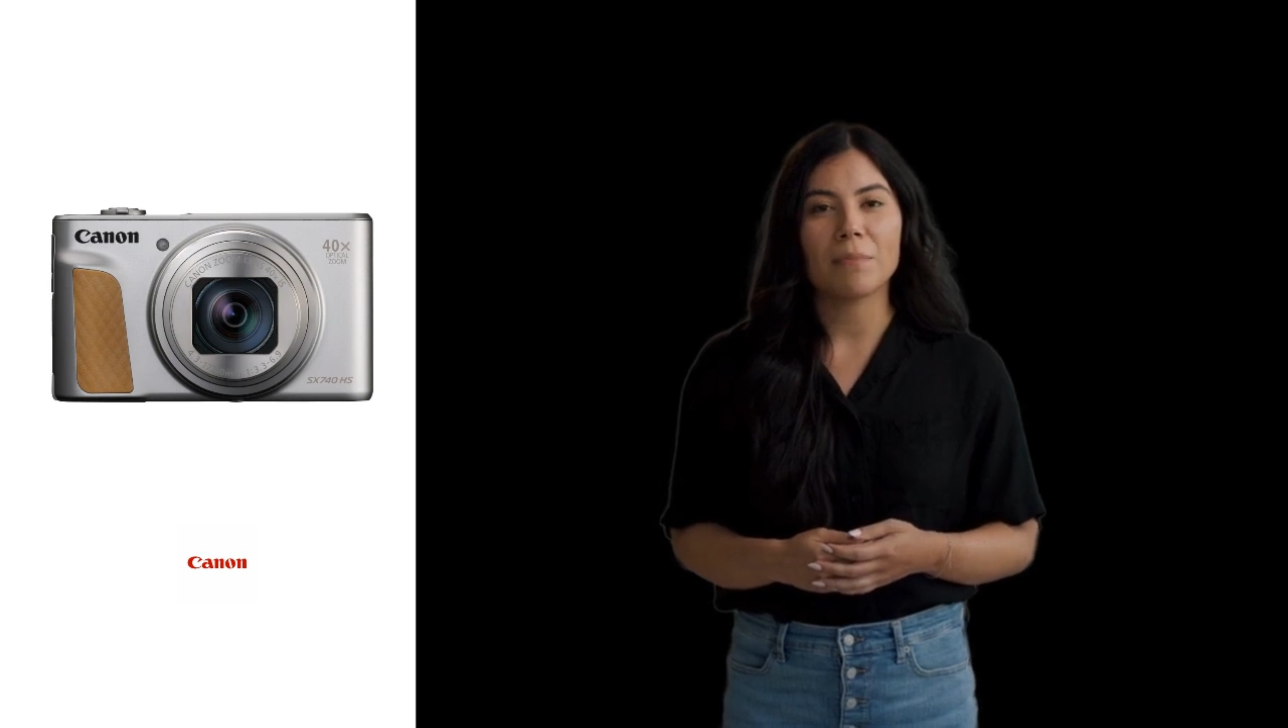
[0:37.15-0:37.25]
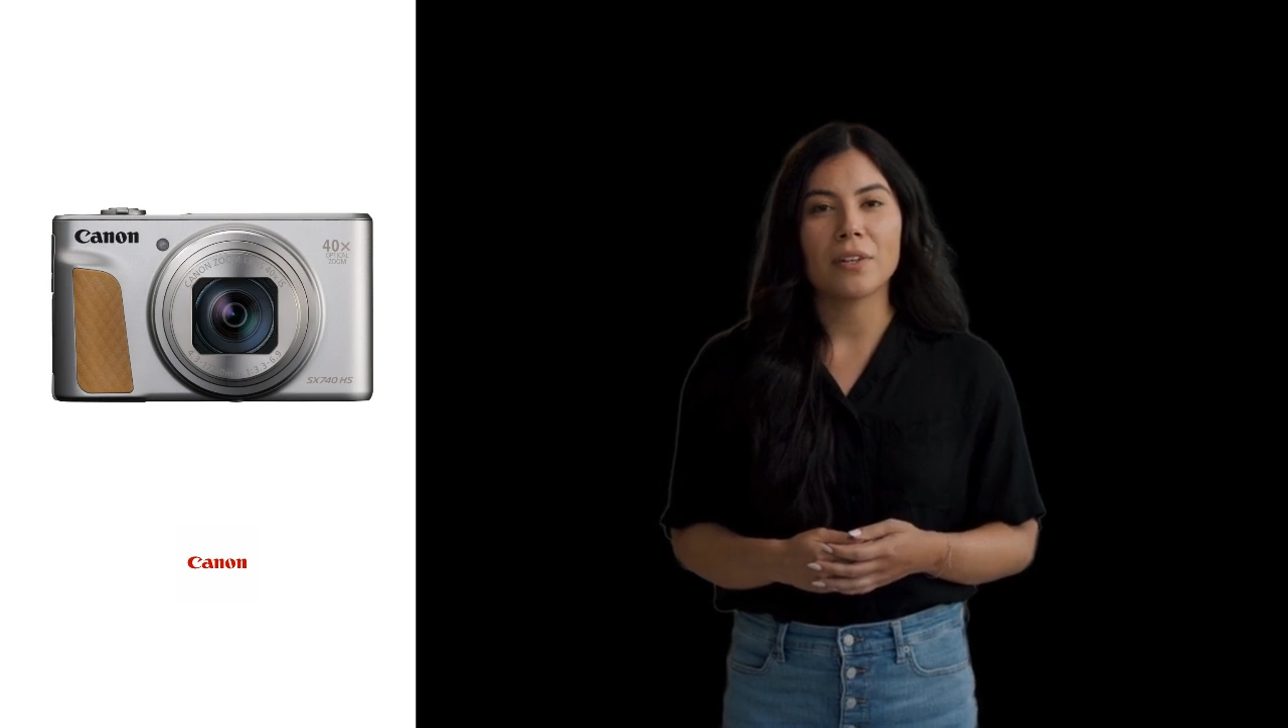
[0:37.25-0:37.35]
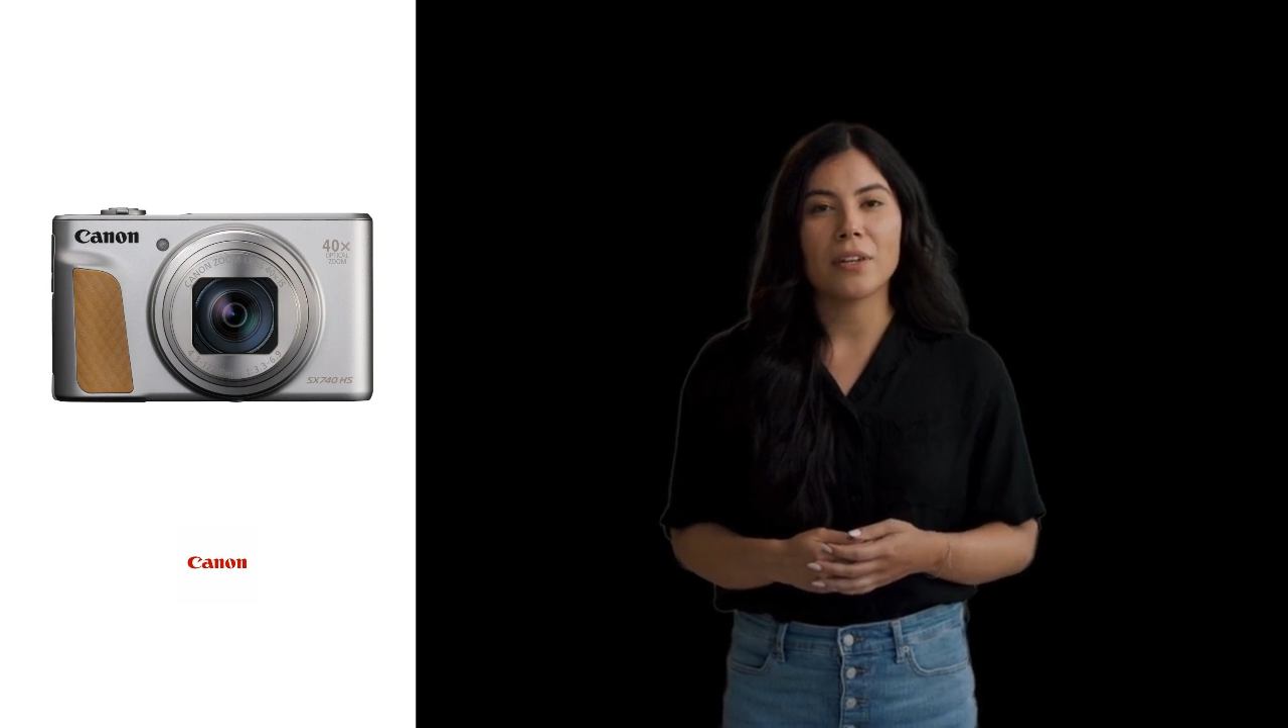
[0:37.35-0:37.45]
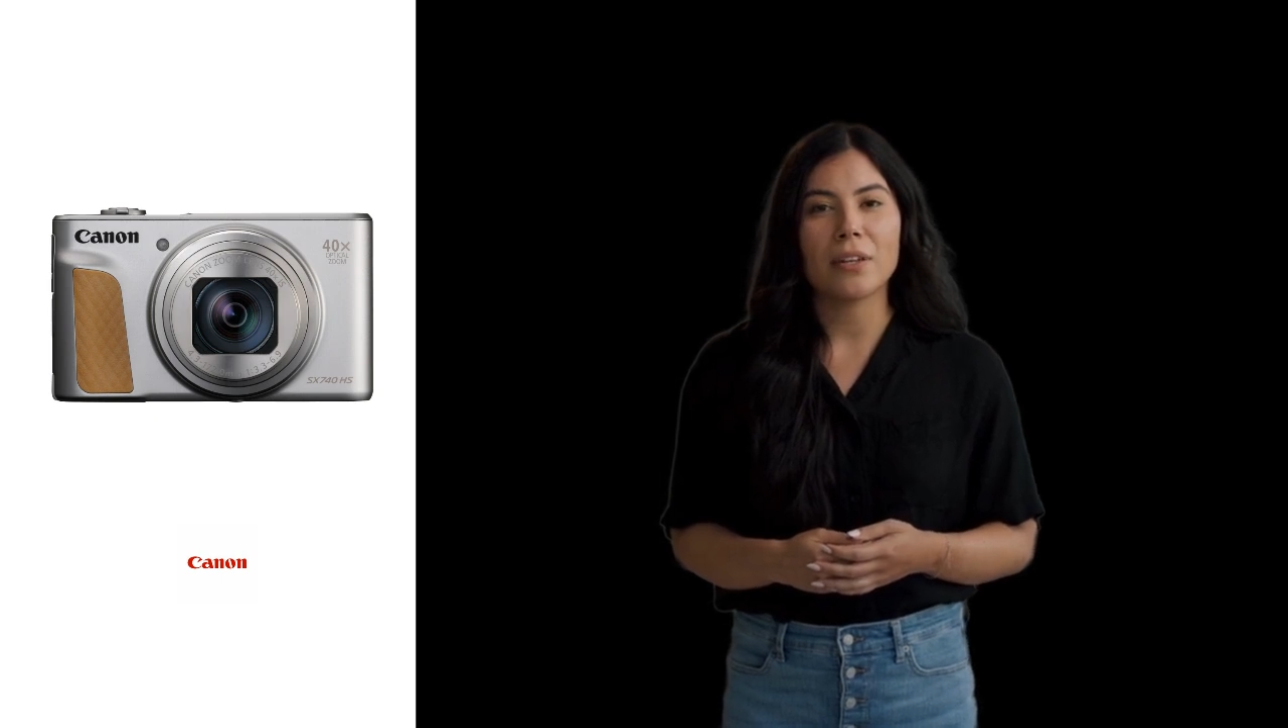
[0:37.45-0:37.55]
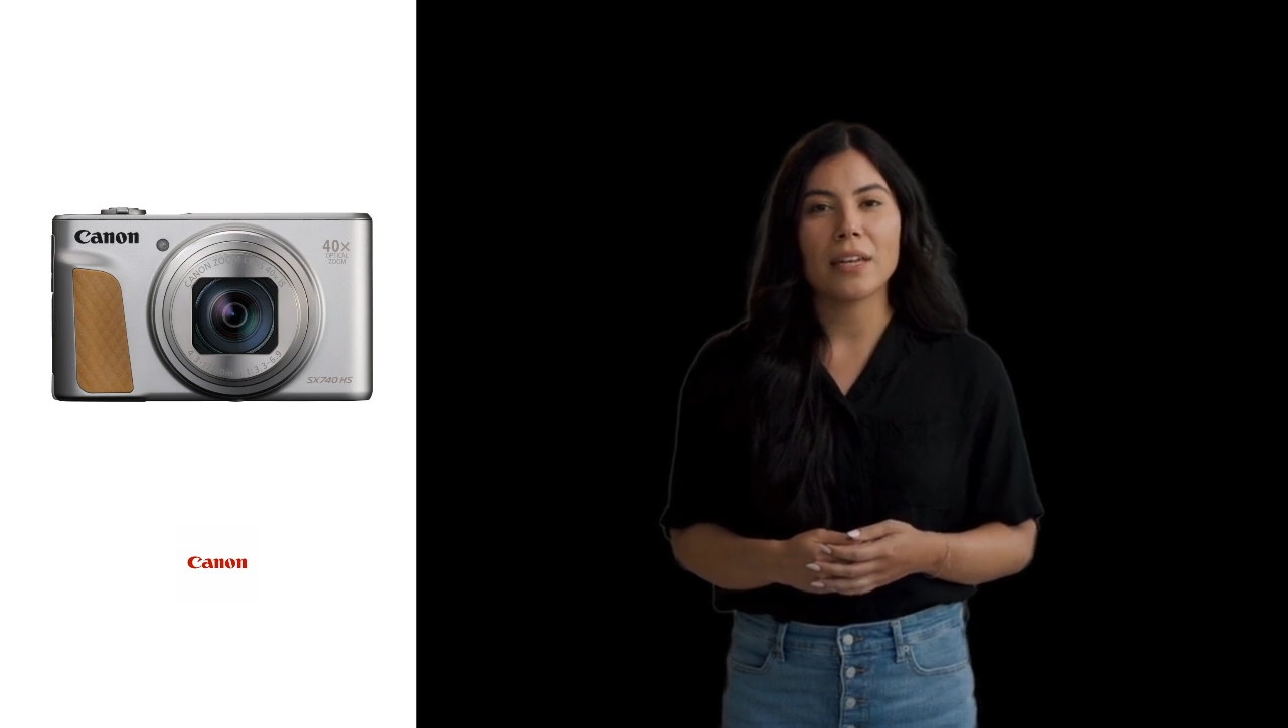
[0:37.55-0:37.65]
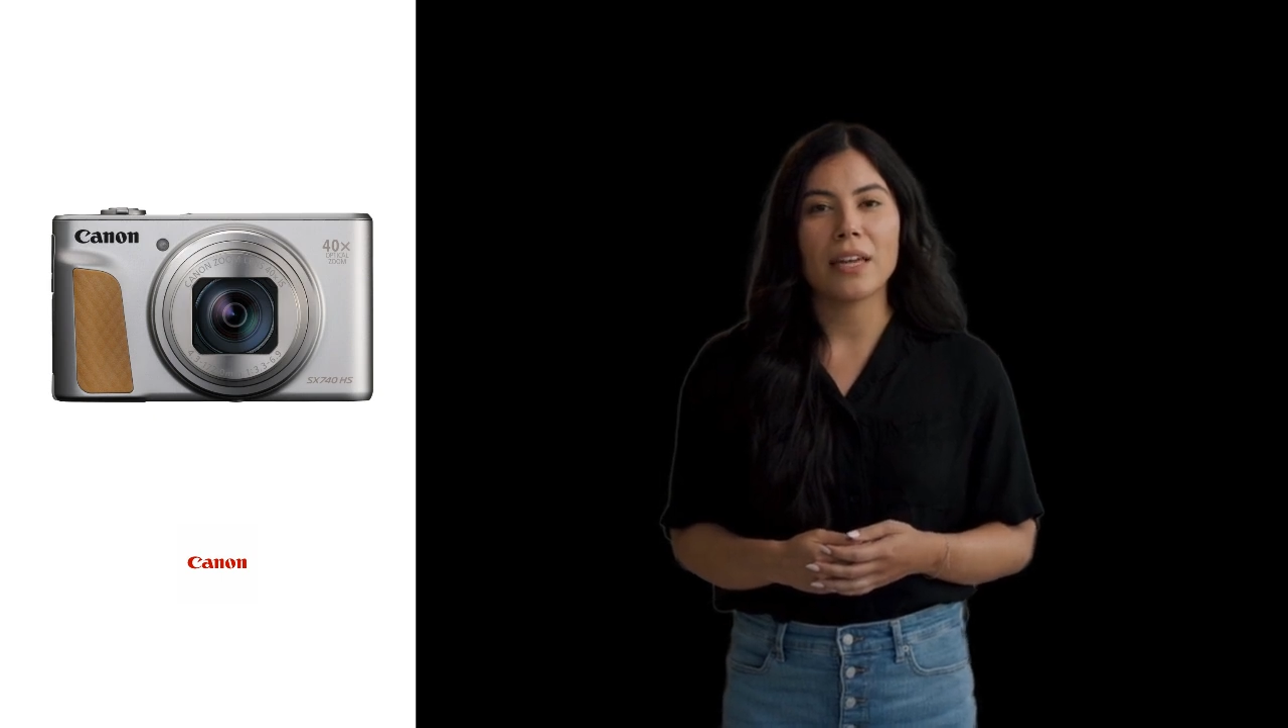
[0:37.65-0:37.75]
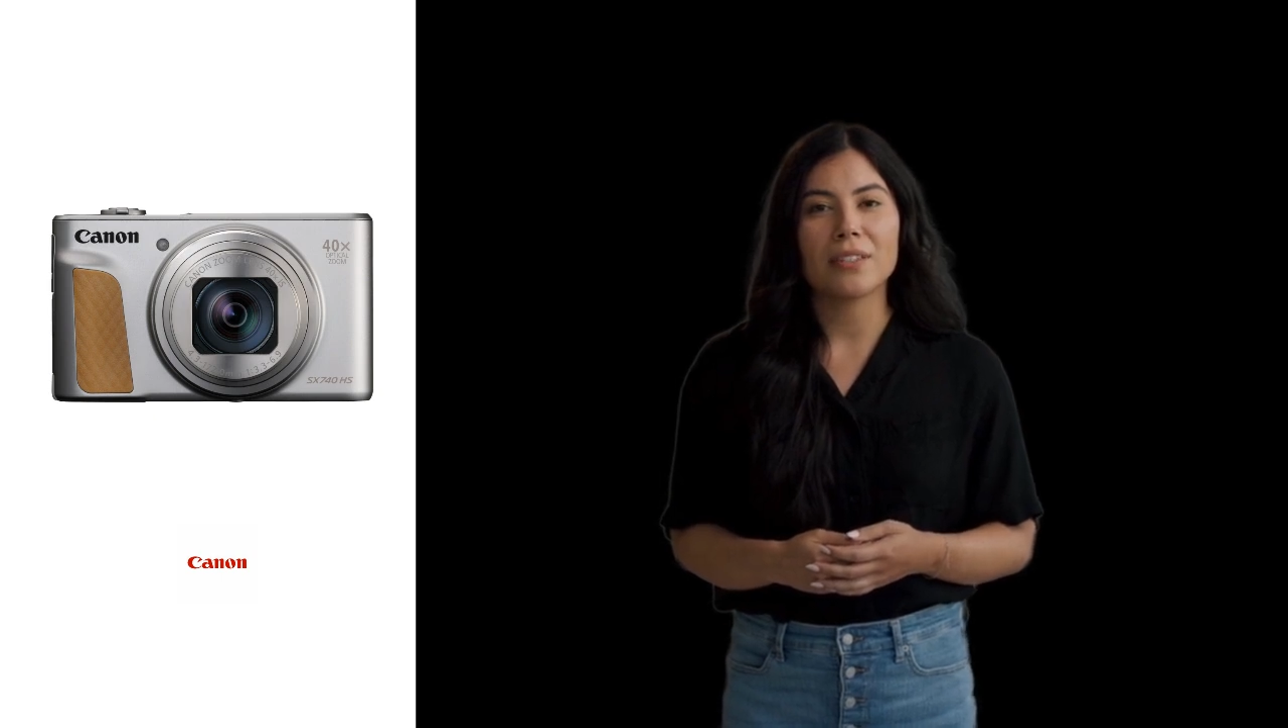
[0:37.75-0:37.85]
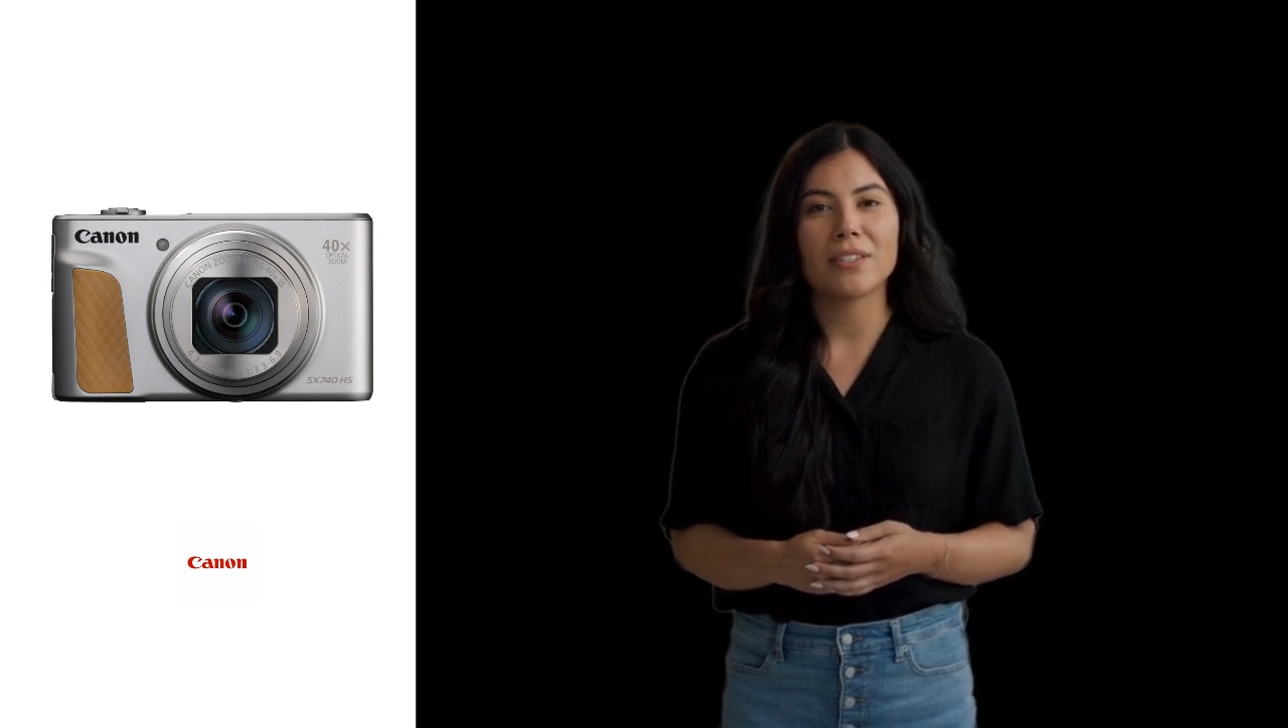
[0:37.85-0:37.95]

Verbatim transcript: Computer